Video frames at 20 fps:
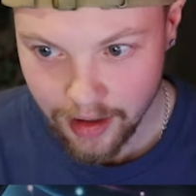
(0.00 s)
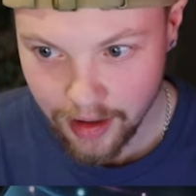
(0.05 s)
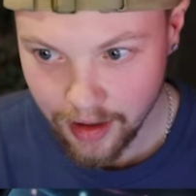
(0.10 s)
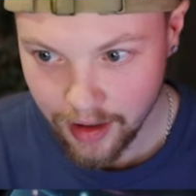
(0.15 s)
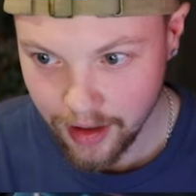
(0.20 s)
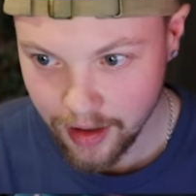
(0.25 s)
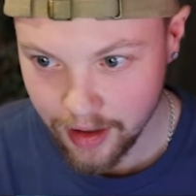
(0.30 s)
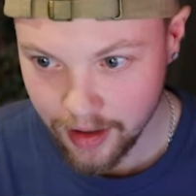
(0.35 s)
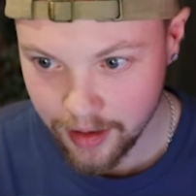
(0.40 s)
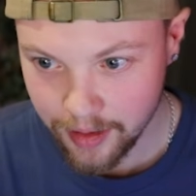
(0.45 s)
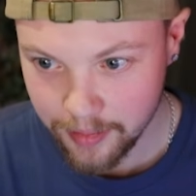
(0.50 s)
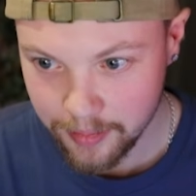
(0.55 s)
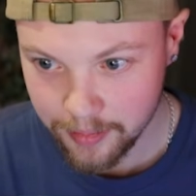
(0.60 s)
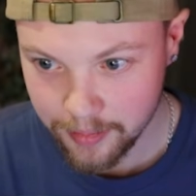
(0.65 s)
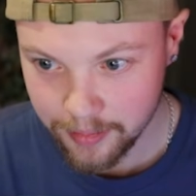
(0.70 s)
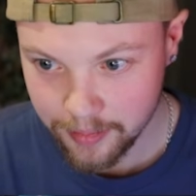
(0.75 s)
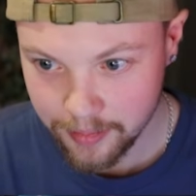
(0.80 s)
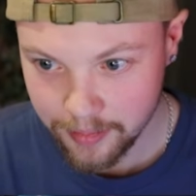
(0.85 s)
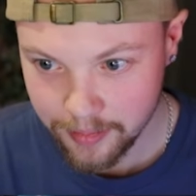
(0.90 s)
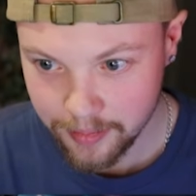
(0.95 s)

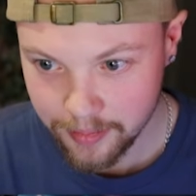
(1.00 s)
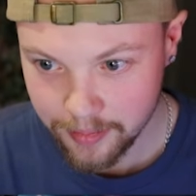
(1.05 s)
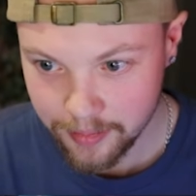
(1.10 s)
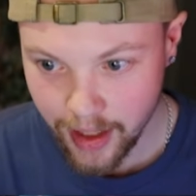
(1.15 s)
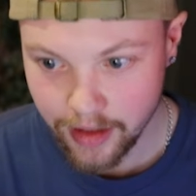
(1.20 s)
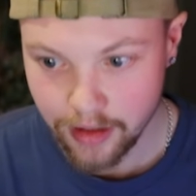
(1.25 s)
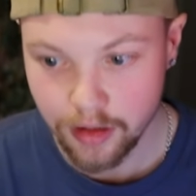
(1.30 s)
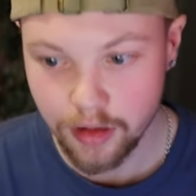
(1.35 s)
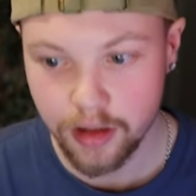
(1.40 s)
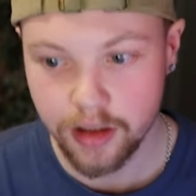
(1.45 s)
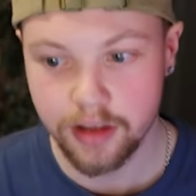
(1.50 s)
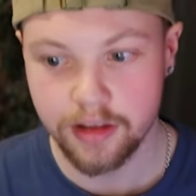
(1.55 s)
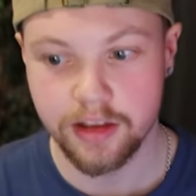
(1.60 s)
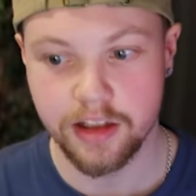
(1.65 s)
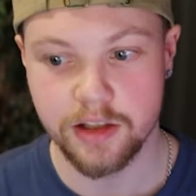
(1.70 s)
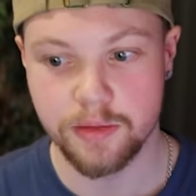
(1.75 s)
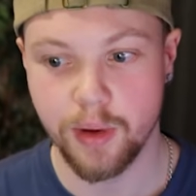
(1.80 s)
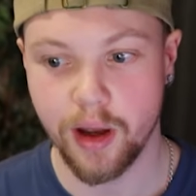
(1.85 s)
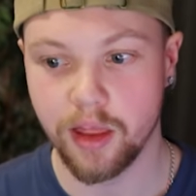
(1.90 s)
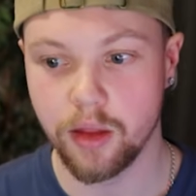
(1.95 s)
And look at
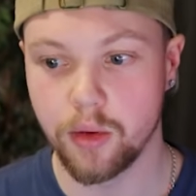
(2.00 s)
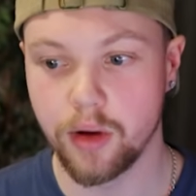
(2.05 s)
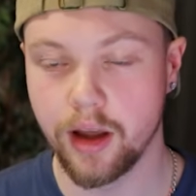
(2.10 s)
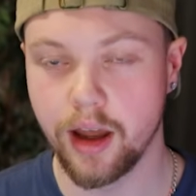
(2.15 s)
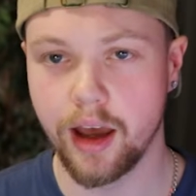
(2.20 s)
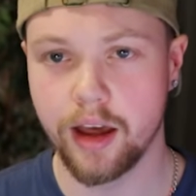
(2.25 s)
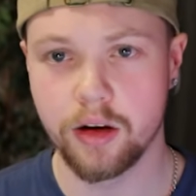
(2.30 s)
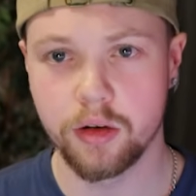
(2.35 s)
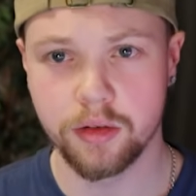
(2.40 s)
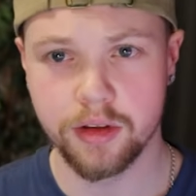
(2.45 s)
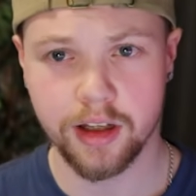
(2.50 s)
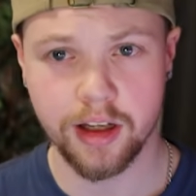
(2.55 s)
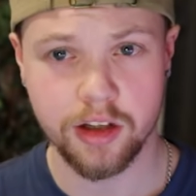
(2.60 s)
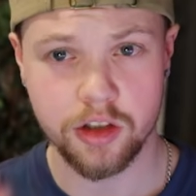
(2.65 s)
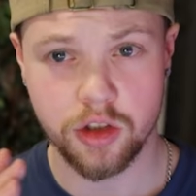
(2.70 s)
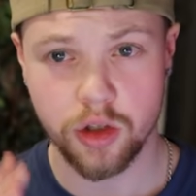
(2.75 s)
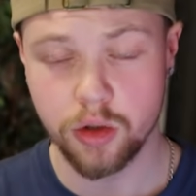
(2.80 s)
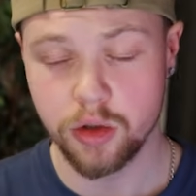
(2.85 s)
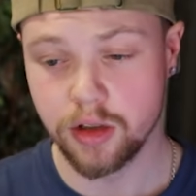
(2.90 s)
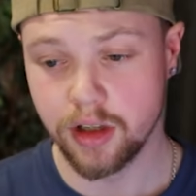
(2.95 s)
this, by the way. I don't think I
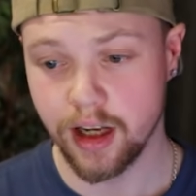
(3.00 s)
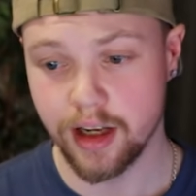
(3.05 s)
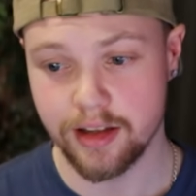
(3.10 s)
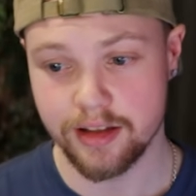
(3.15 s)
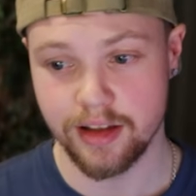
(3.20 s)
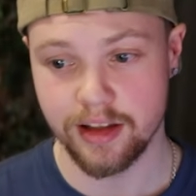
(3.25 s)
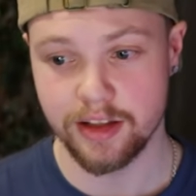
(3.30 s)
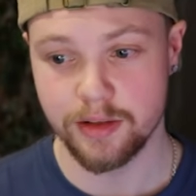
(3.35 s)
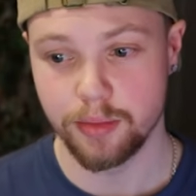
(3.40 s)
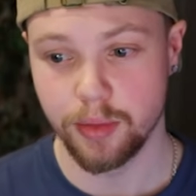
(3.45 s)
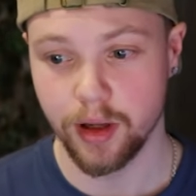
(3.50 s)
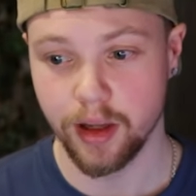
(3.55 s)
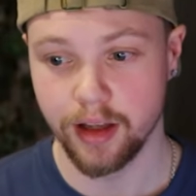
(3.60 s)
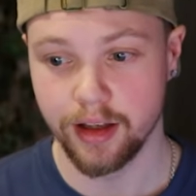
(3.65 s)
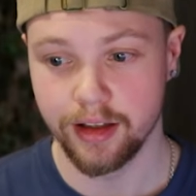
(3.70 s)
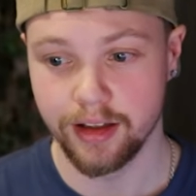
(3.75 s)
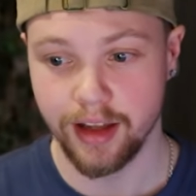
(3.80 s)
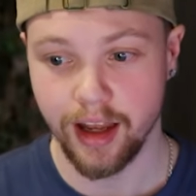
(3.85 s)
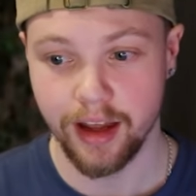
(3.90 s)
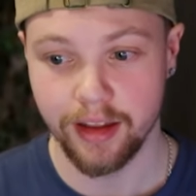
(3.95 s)
showed you guys this, but
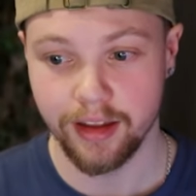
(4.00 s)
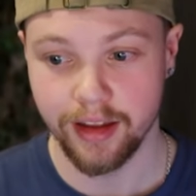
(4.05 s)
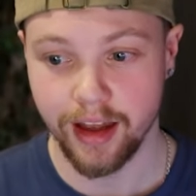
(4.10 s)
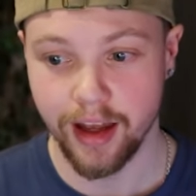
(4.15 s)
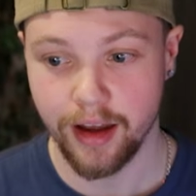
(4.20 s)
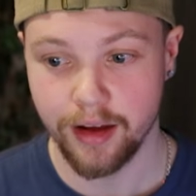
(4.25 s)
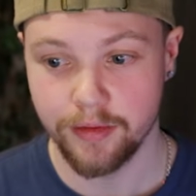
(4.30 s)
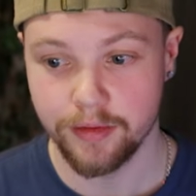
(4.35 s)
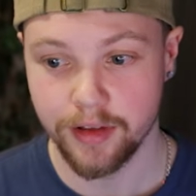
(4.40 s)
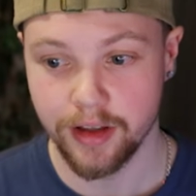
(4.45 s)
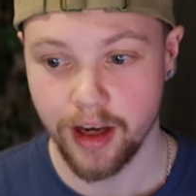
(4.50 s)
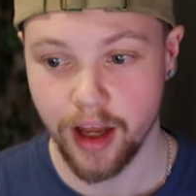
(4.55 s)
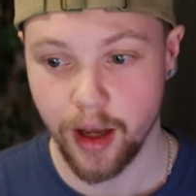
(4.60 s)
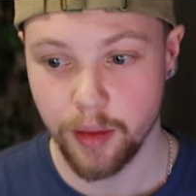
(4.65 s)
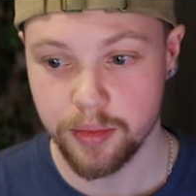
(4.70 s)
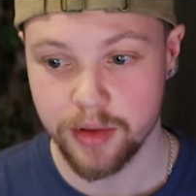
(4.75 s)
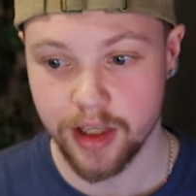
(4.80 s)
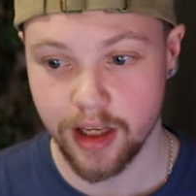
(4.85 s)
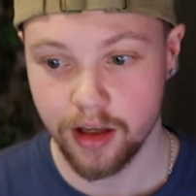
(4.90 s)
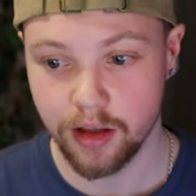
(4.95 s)
yeah, they have an
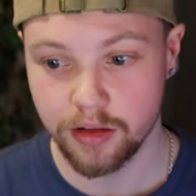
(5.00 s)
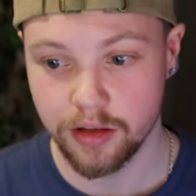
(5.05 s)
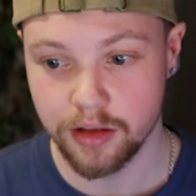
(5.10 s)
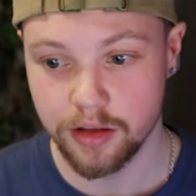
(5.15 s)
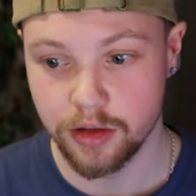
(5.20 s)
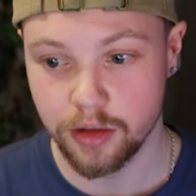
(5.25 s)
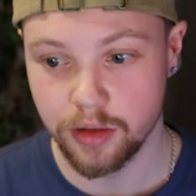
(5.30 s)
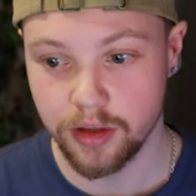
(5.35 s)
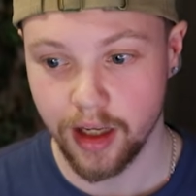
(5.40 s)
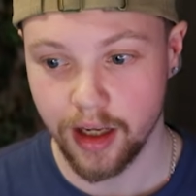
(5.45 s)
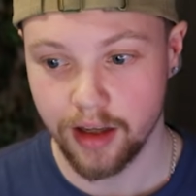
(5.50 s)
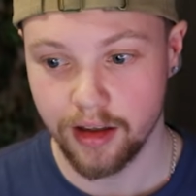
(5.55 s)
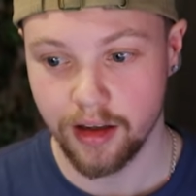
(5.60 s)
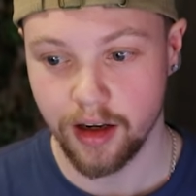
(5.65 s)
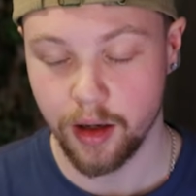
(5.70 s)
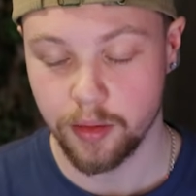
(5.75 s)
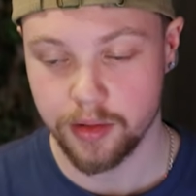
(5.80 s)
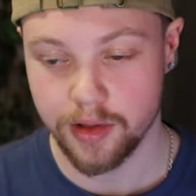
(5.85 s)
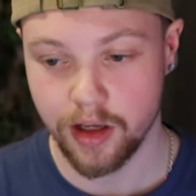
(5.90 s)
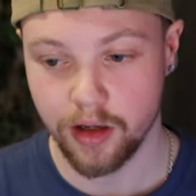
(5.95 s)
upscale to 2K and an
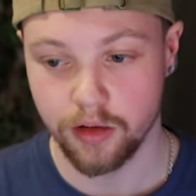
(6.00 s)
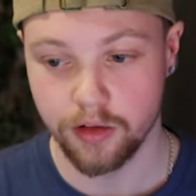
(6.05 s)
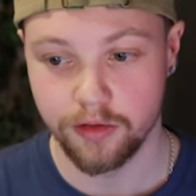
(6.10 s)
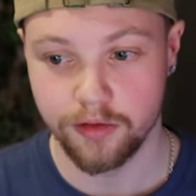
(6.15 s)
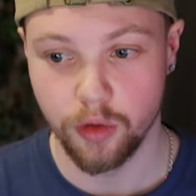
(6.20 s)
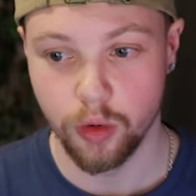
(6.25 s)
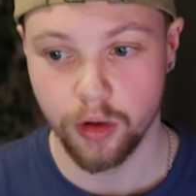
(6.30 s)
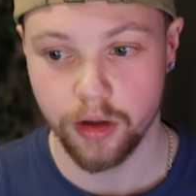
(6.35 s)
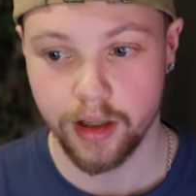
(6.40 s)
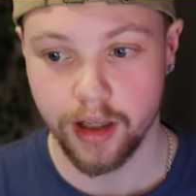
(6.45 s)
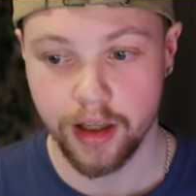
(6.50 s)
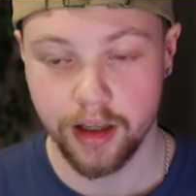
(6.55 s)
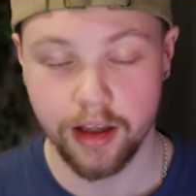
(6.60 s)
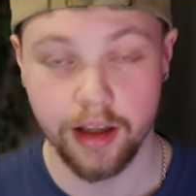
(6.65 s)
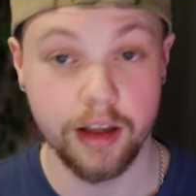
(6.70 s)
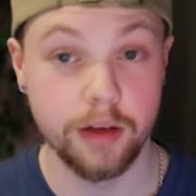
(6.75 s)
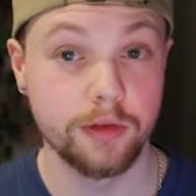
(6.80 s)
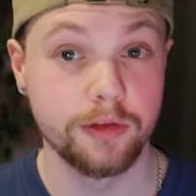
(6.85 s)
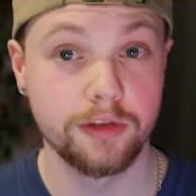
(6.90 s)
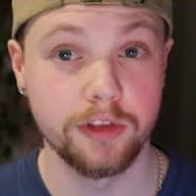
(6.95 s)
upscale to 4K.
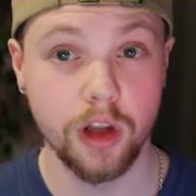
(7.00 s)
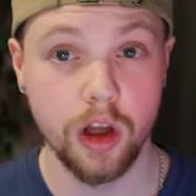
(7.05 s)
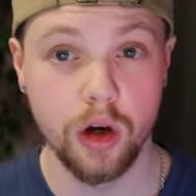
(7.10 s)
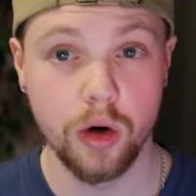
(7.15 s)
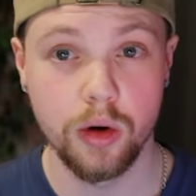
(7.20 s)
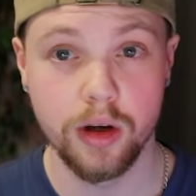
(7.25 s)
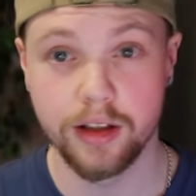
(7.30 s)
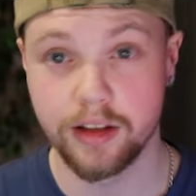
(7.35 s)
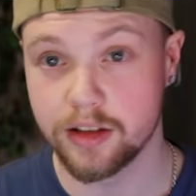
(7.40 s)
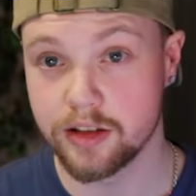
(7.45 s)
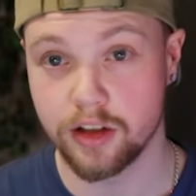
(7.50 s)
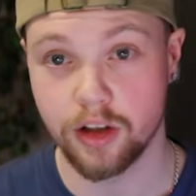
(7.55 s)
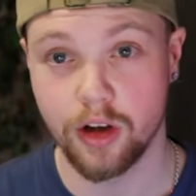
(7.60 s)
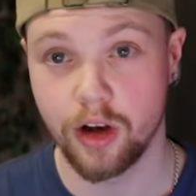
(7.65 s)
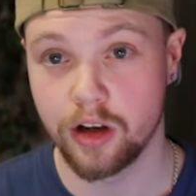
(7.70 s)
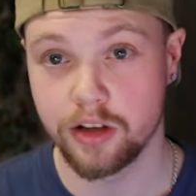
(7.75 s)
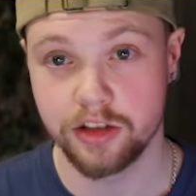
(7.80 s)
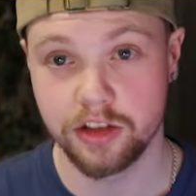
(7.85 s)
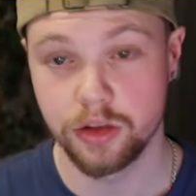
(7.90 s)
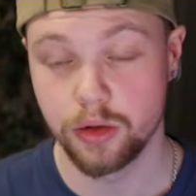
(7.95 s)
In Flow, it doesn't
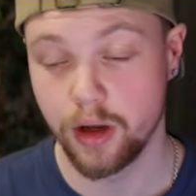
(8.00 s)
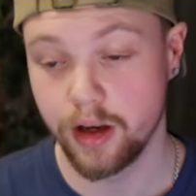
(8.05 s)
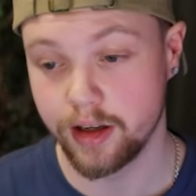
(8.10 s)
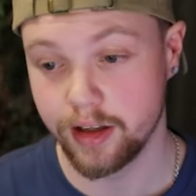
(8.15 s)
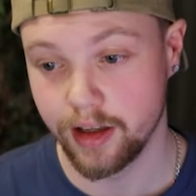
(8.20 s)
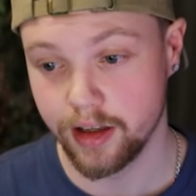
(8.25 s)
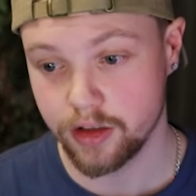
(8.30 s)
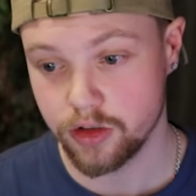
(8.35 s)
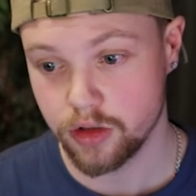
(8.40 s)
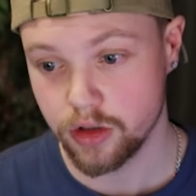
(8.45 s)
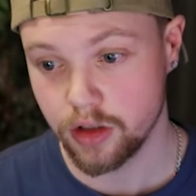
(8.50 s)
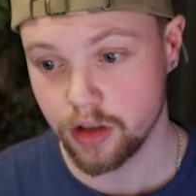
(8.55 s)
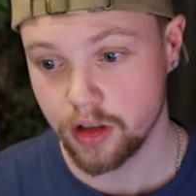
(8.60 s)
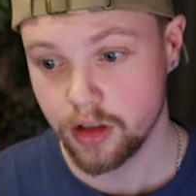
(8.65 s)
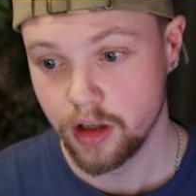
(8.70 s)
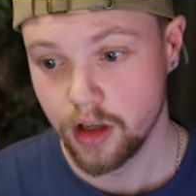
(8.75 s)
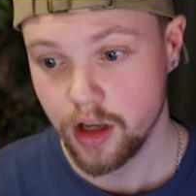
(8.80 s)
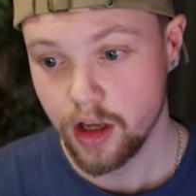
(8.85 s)
cost you any extra.